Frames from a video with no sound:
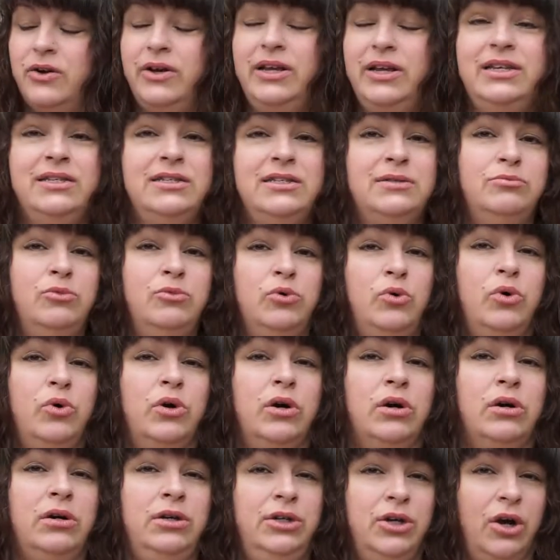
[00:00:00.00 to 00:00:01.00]
is
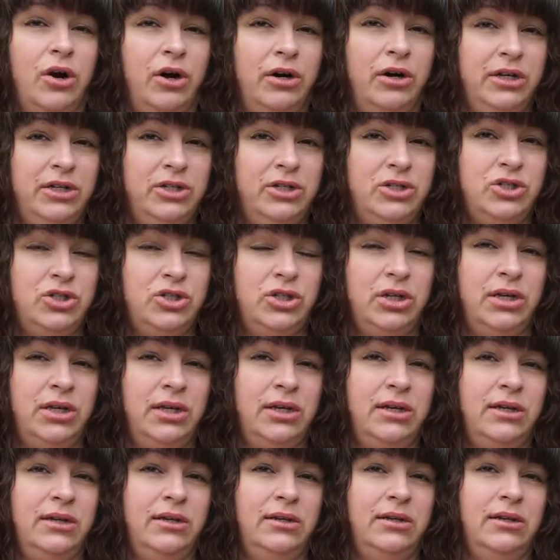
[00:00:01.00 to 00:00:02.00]
more yardage
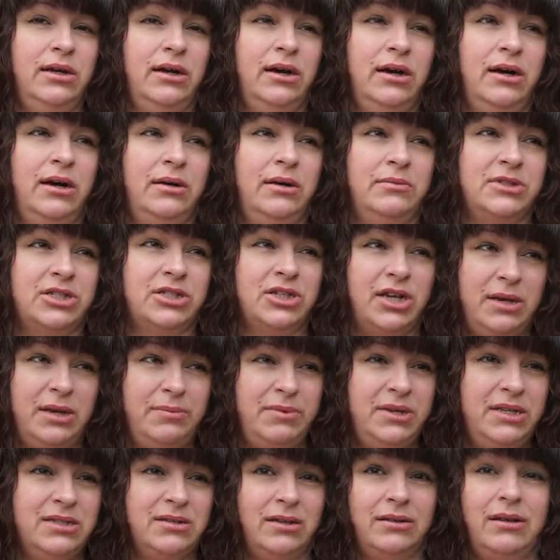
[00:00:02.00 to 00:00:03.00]
in
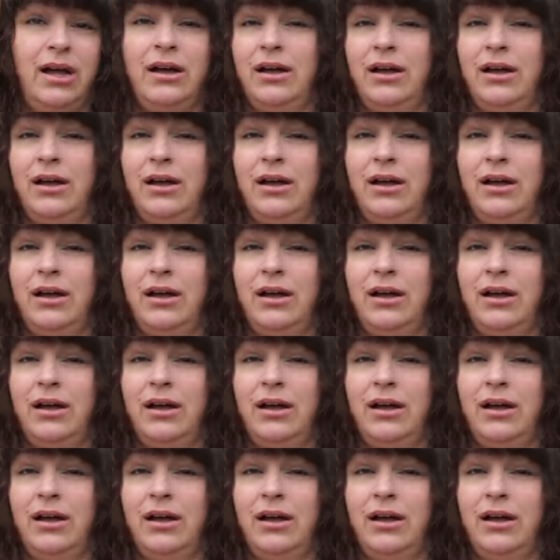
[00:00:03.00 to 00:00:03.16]
Scheepjes,